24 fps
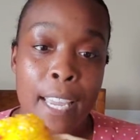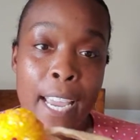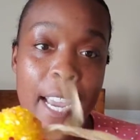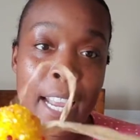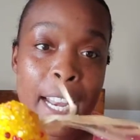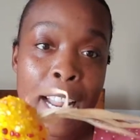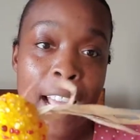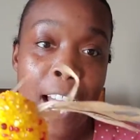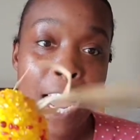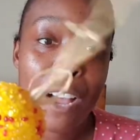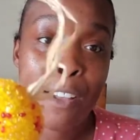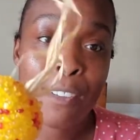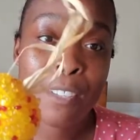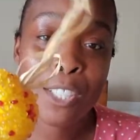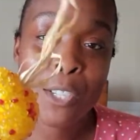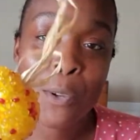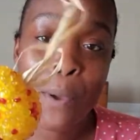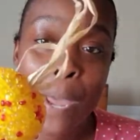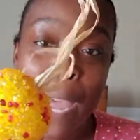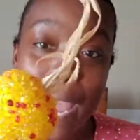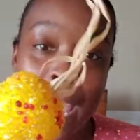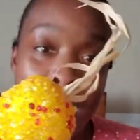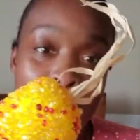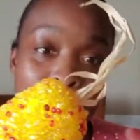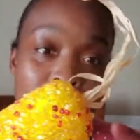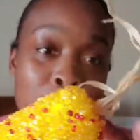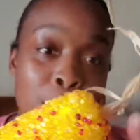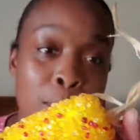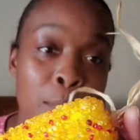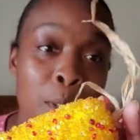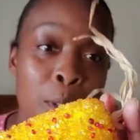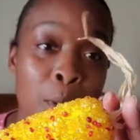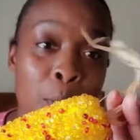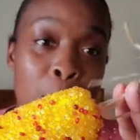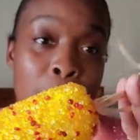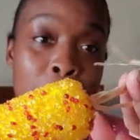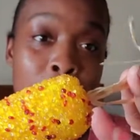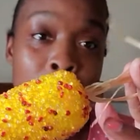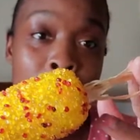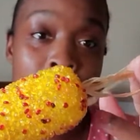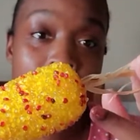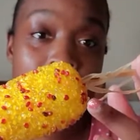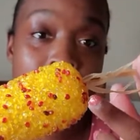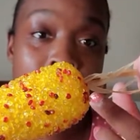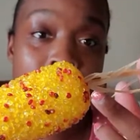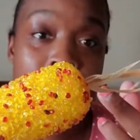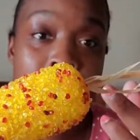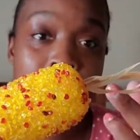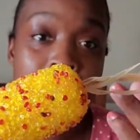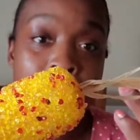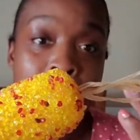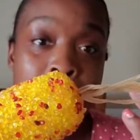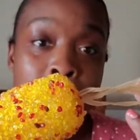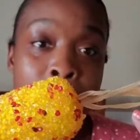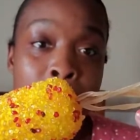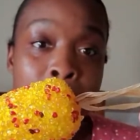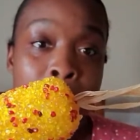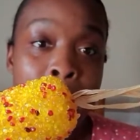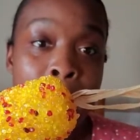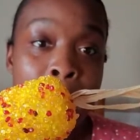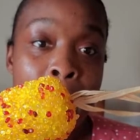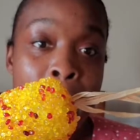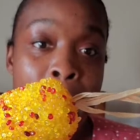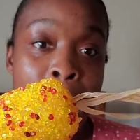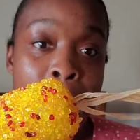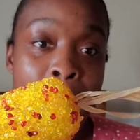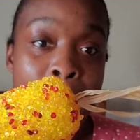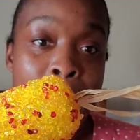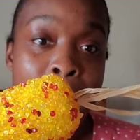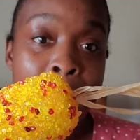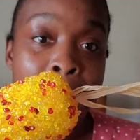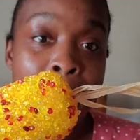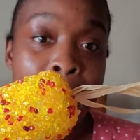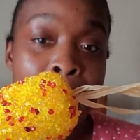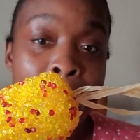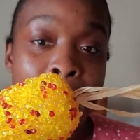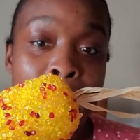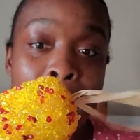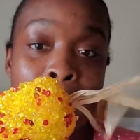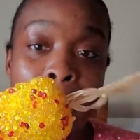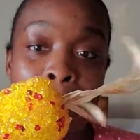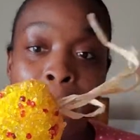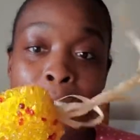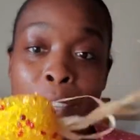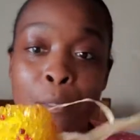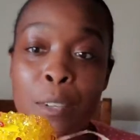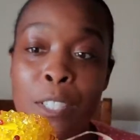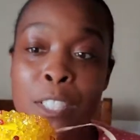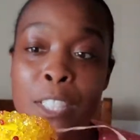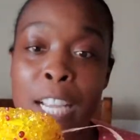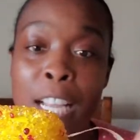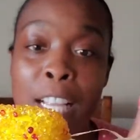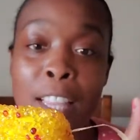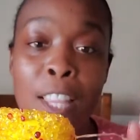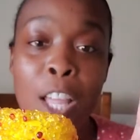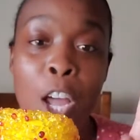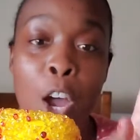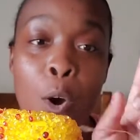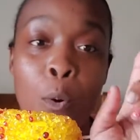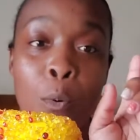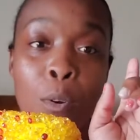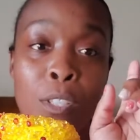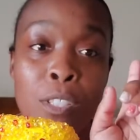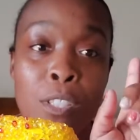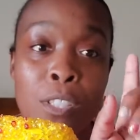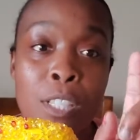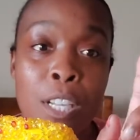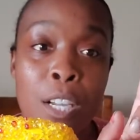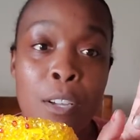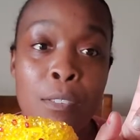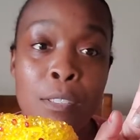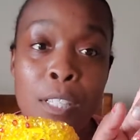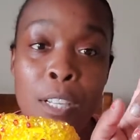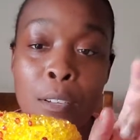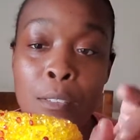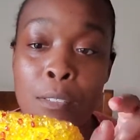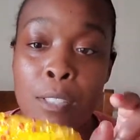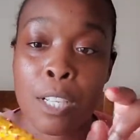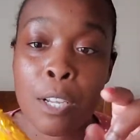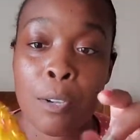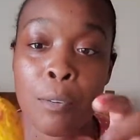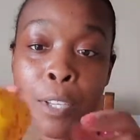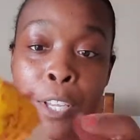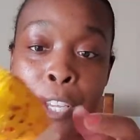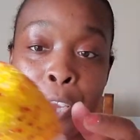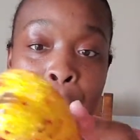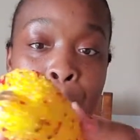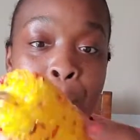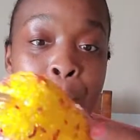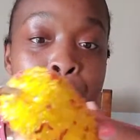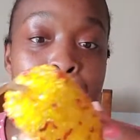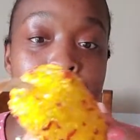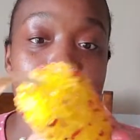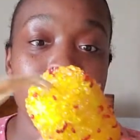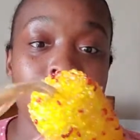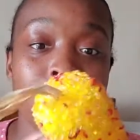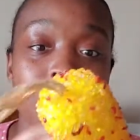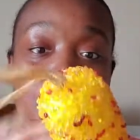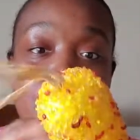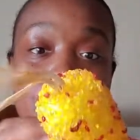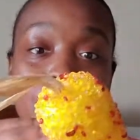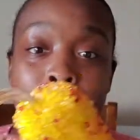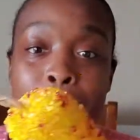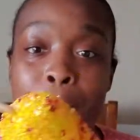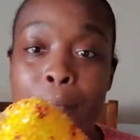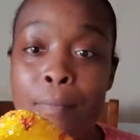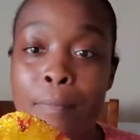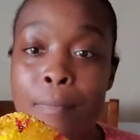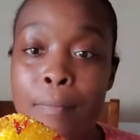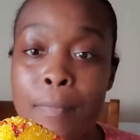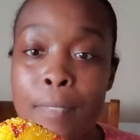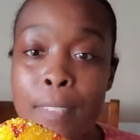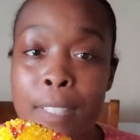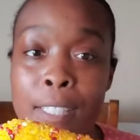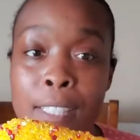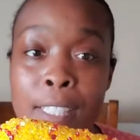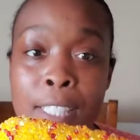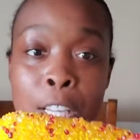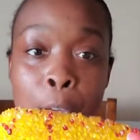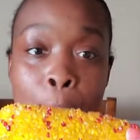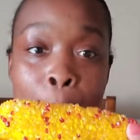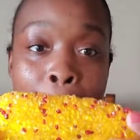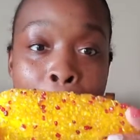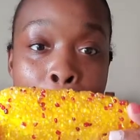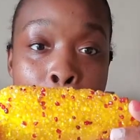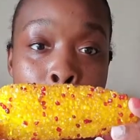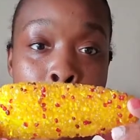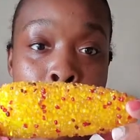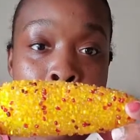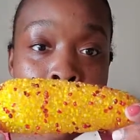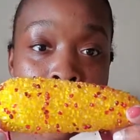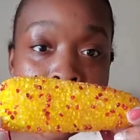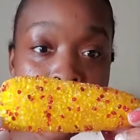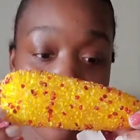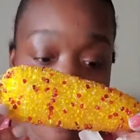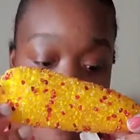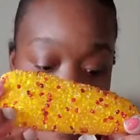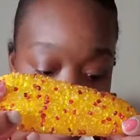And it also has some little husks at the end, which I thought was so cute. So I picked